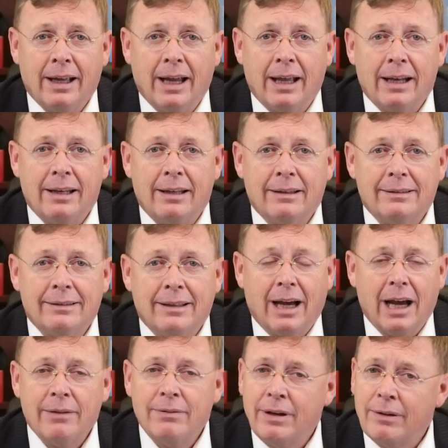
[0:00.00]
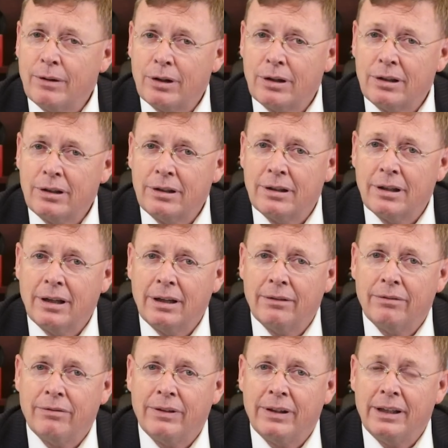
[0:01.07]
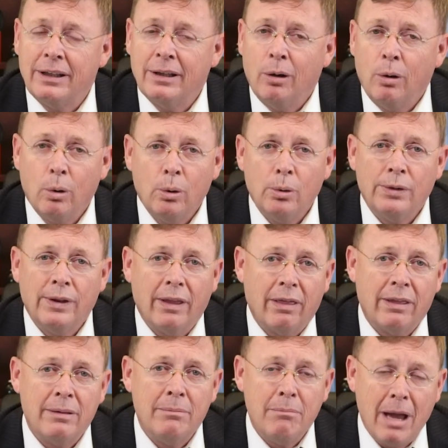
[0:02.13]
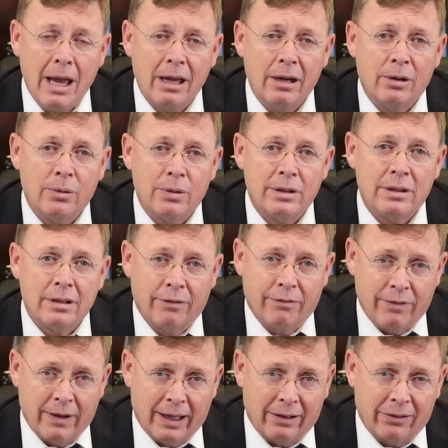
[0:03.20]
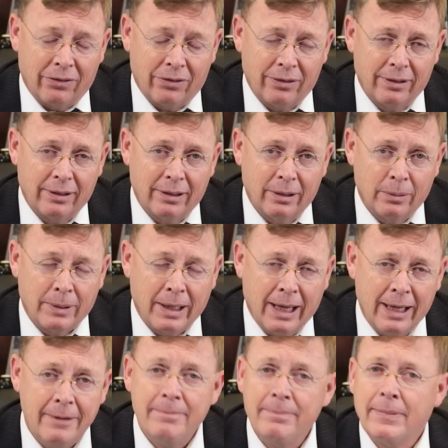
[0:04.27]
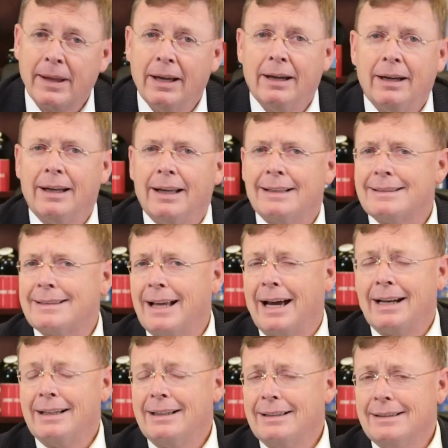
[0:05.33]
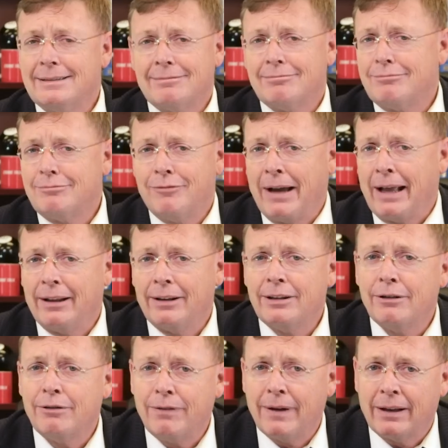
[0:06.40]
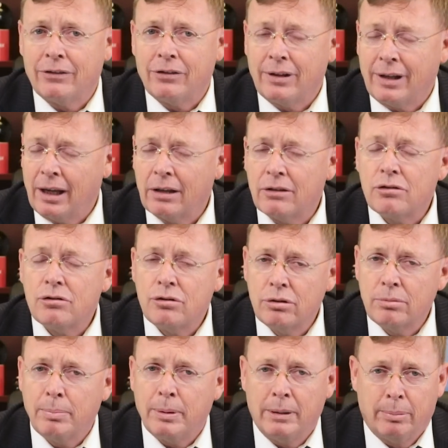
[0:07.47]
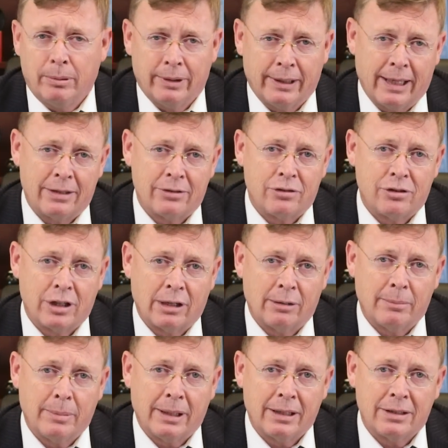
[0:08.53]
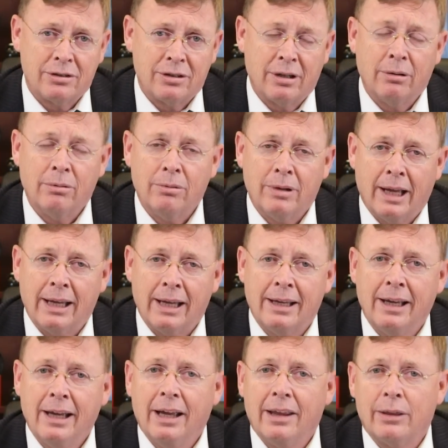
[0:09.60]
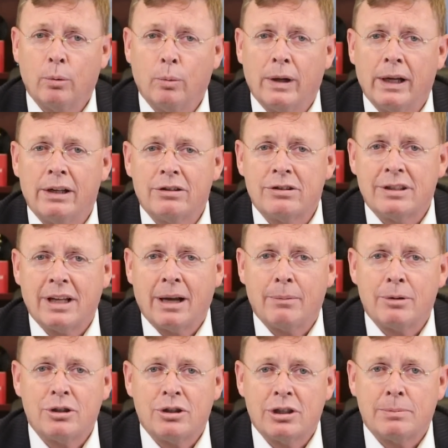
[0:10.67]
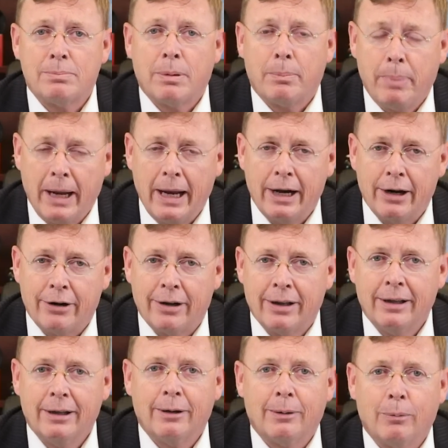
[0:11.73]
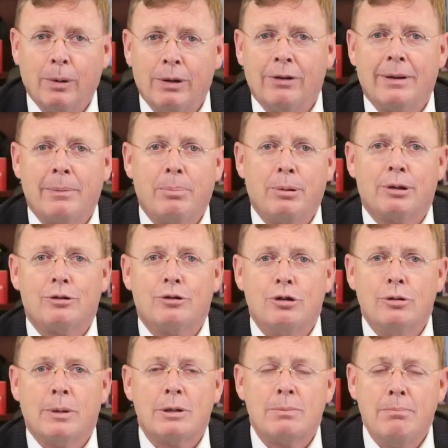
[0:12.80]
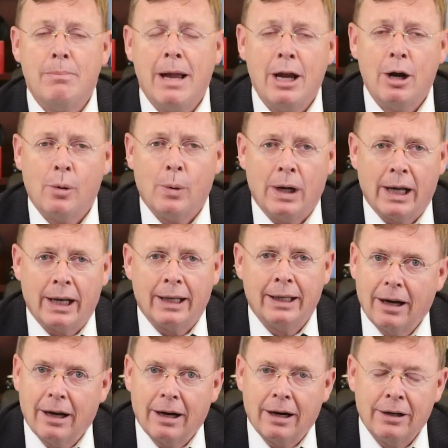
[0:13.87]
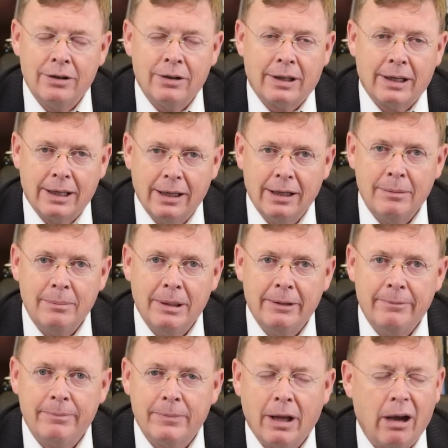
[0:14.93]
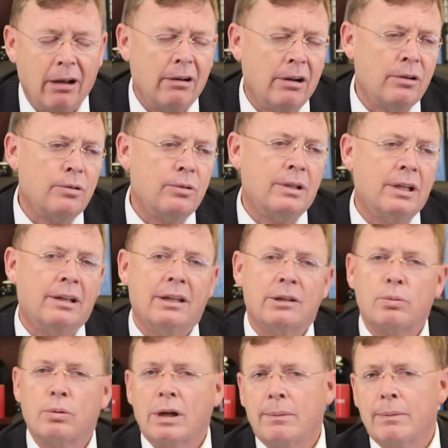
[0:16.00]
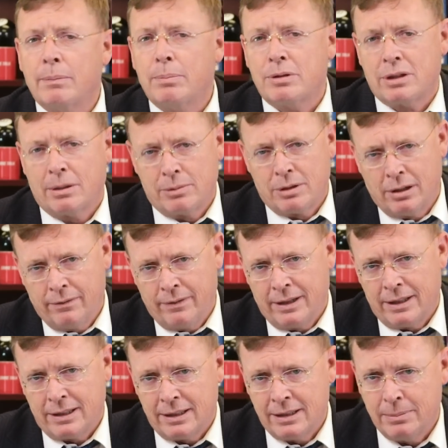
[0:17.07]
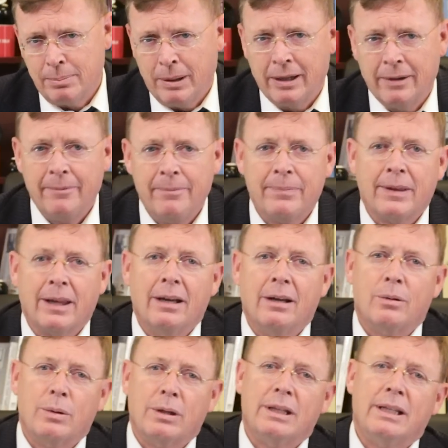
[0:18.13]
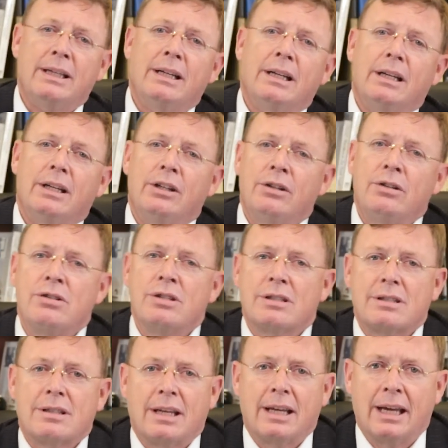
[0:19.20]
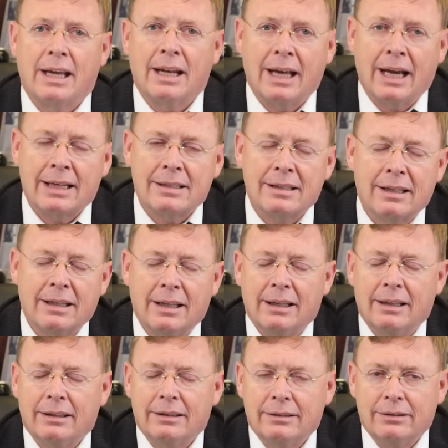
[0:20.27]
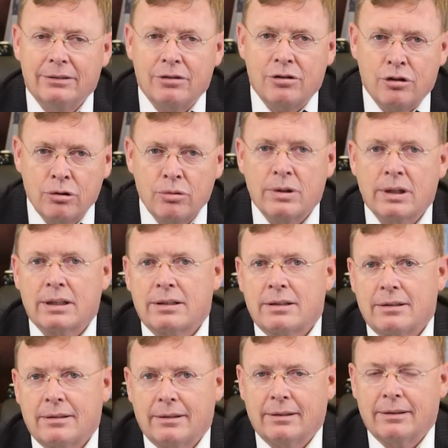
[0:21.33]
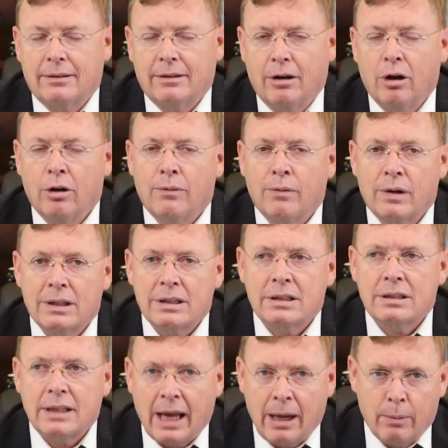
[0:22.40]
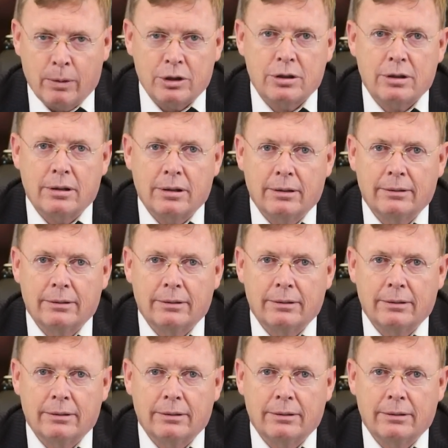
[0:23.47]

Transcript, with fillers: And I've never heard of the hold the Mayo defense, okay? It's not a valid defense. You can't shoot people, ladies and gentlemen, because you don't like the way your sandwich is prepared, whether they put too much mayo on. Are you kidding me? I don't know who did this. We'll give them the presumption of innocence, but really, you just cannot do this over a sandwich.